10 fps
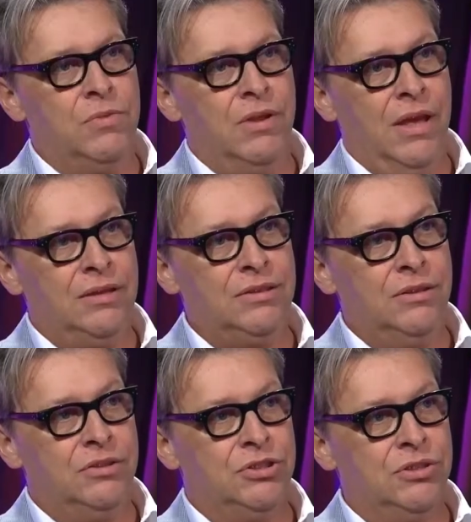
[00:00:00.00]
Well, actually,
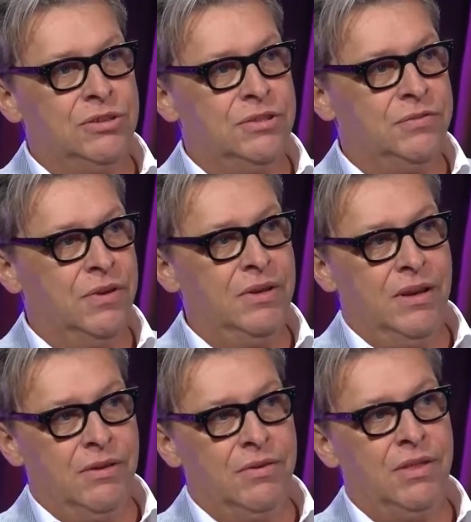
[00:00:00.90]
the church has
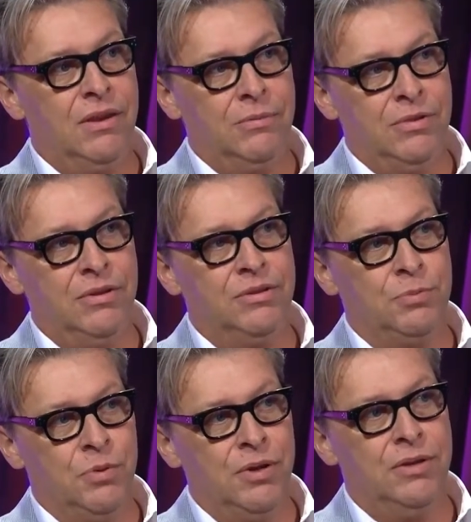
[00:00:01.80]
funded everything up to this
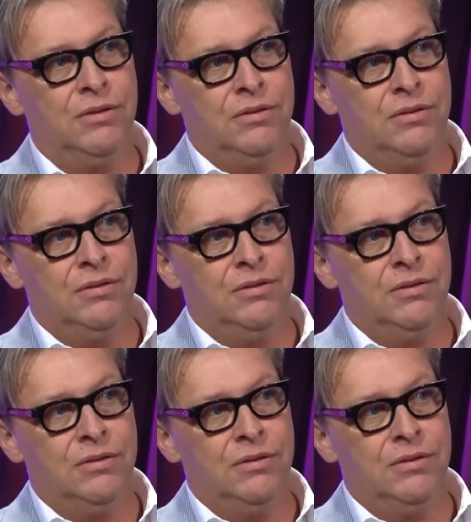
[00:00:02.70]
point.